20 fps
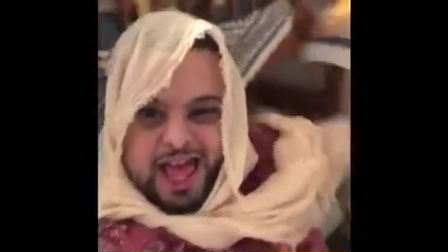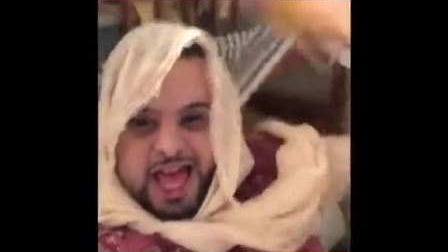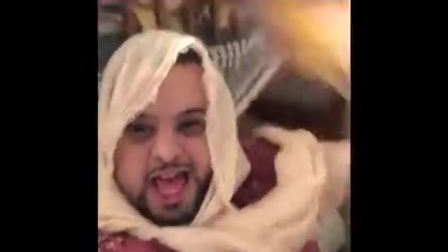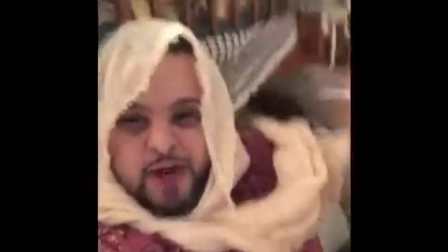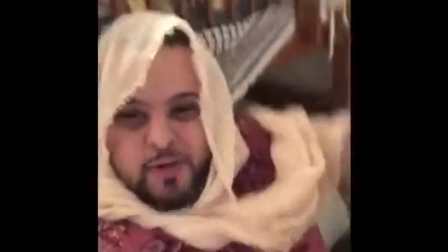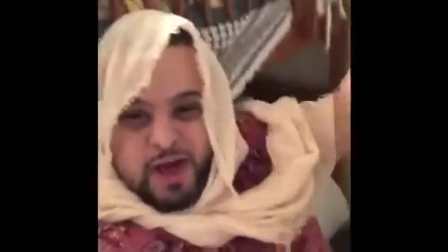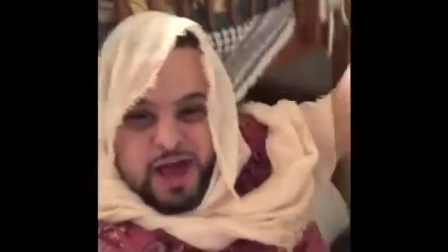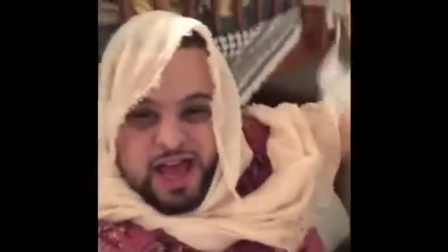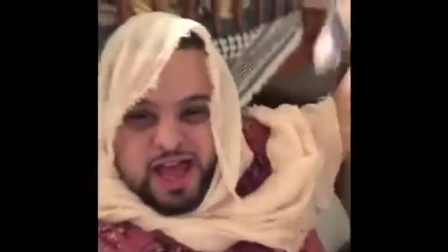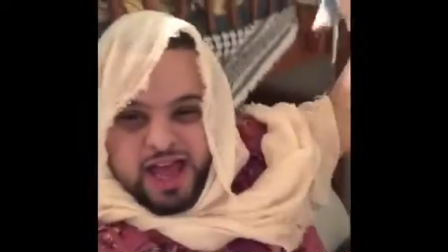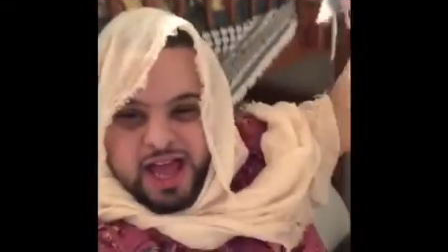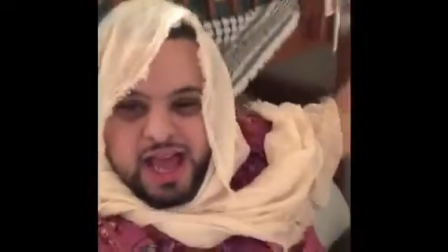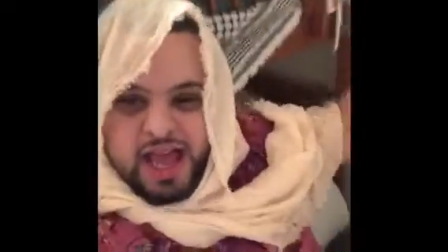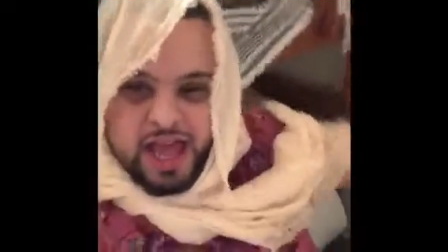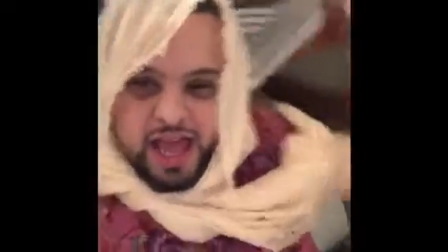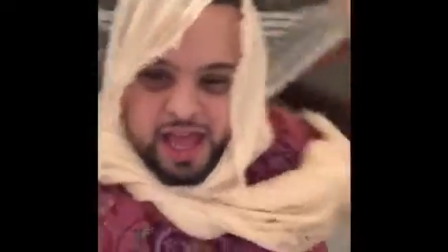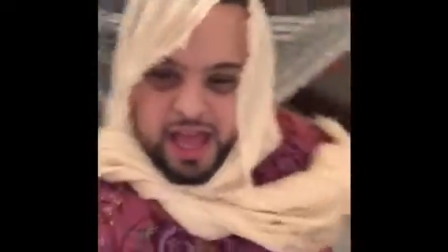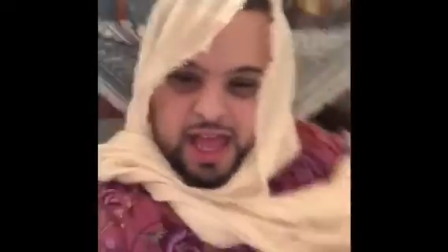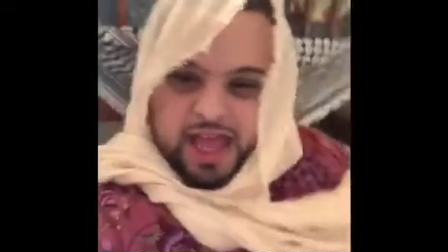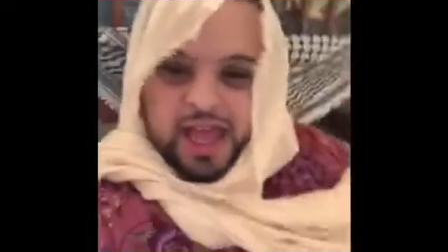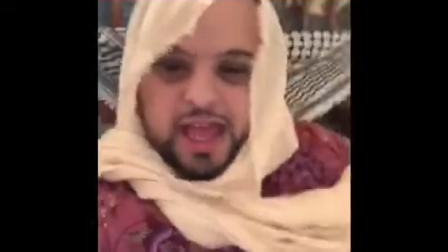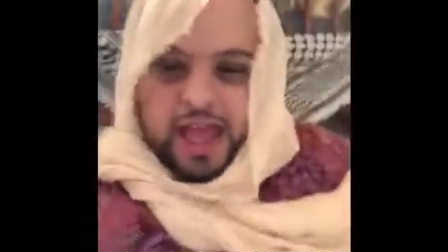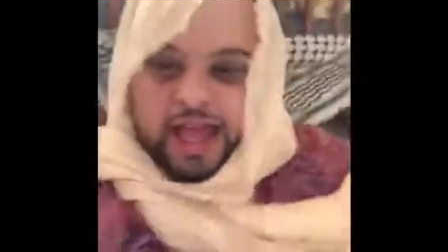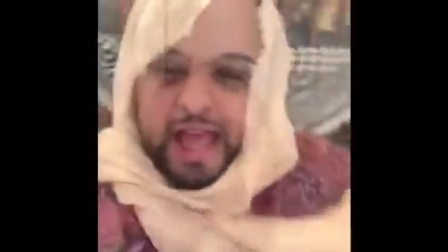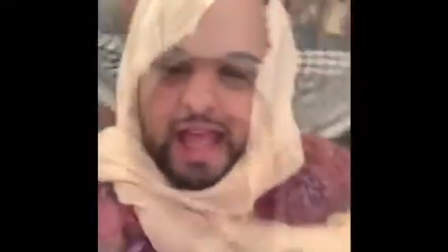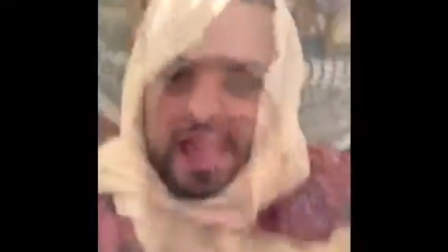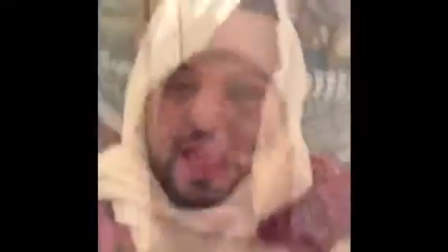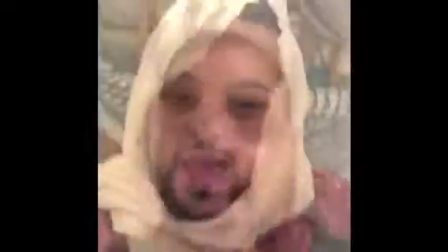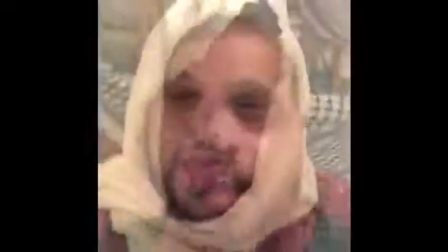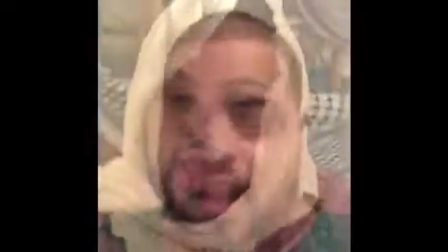Hey
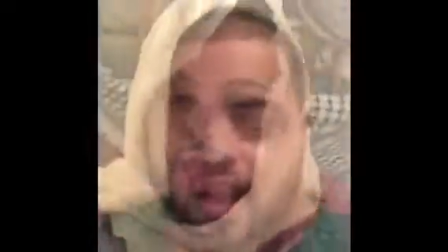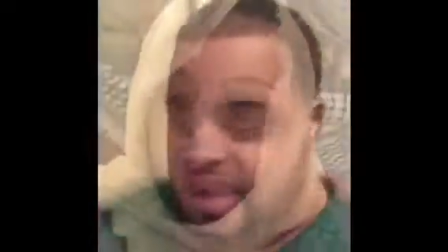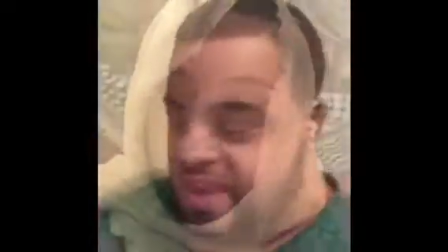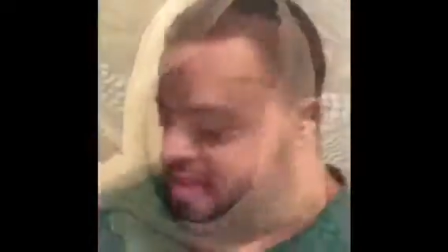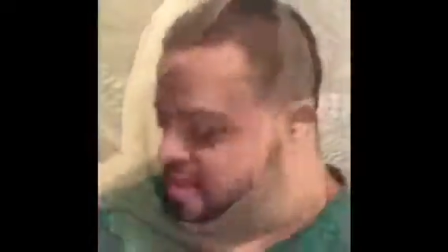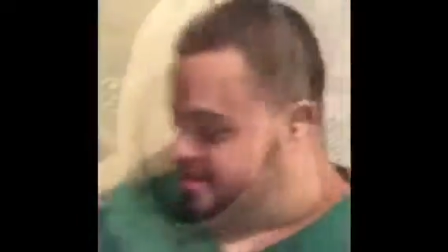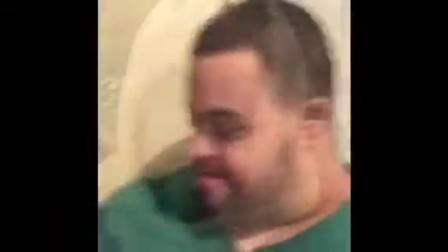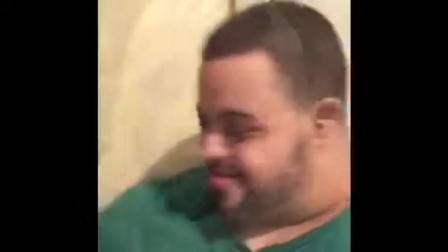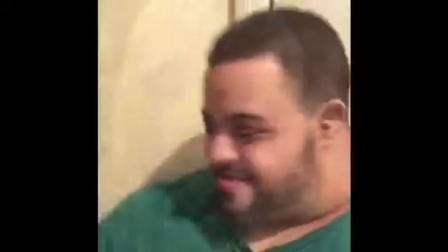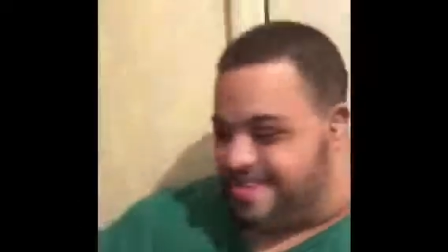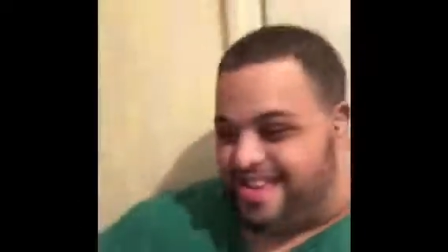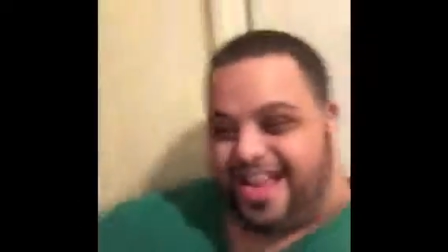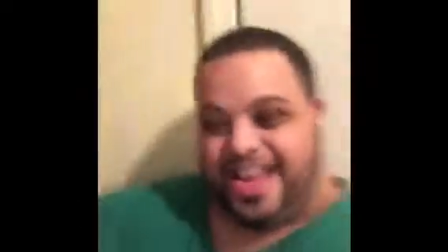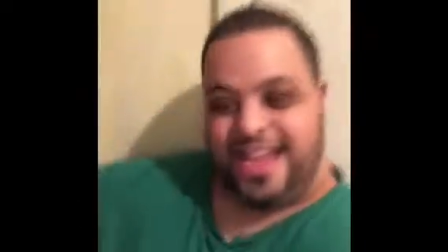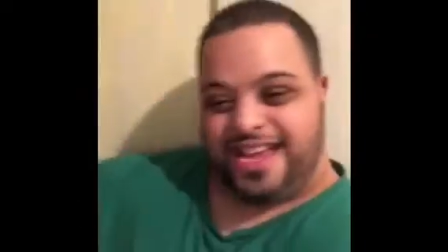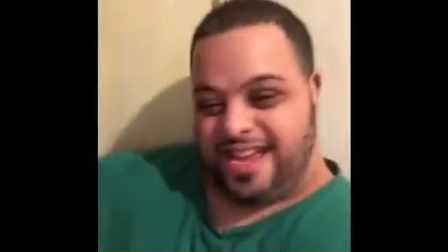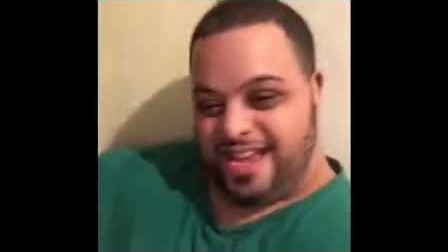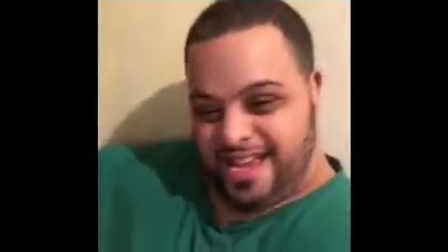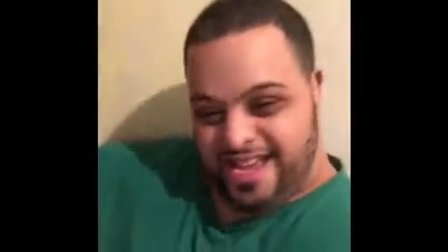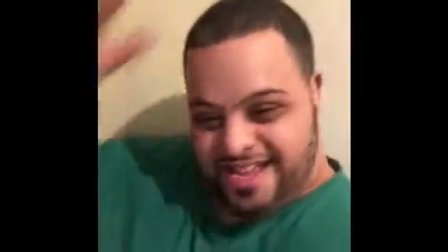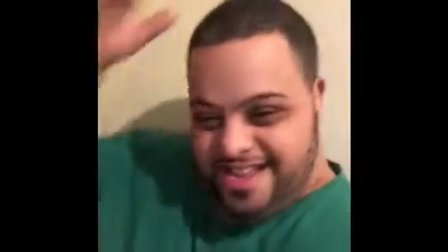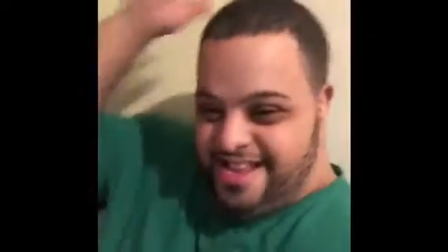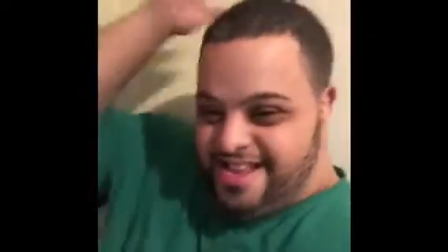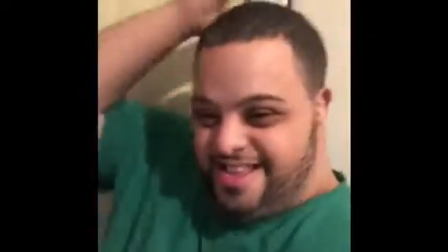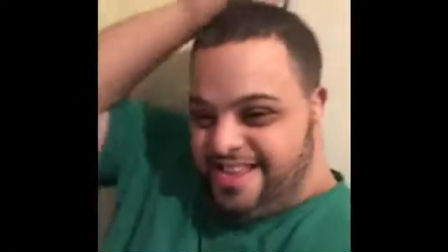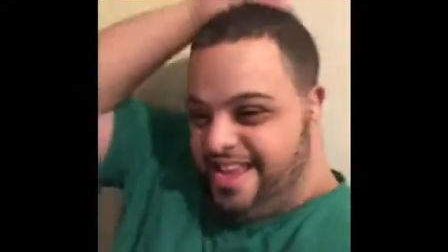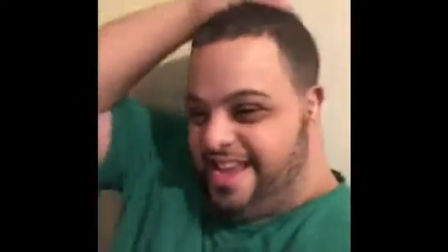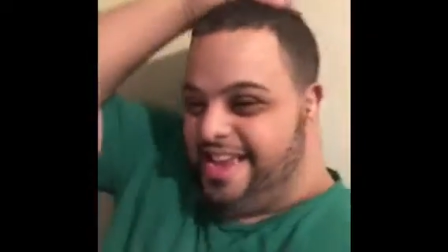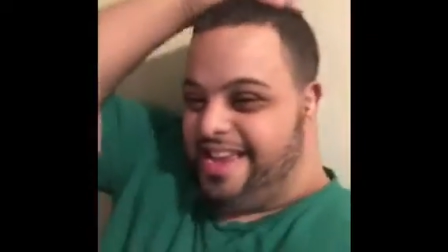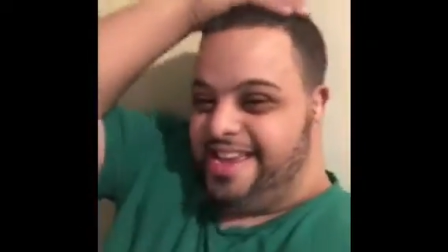guys, today is a
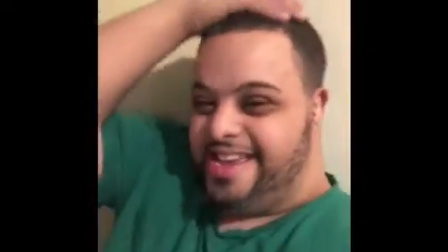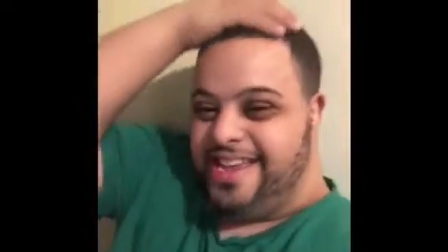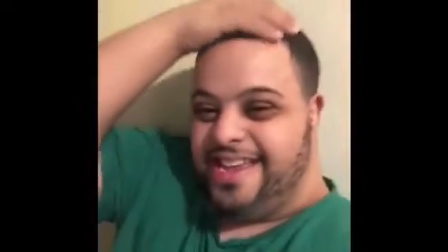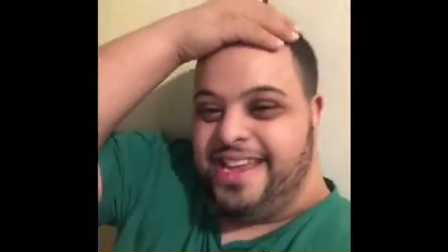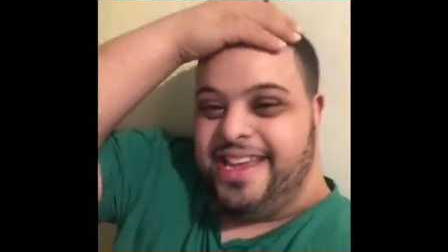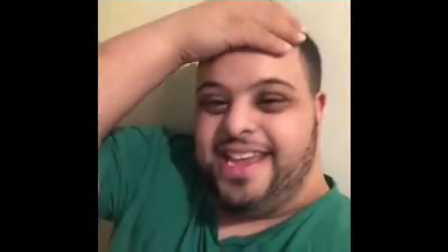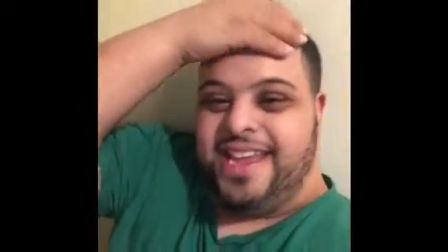day.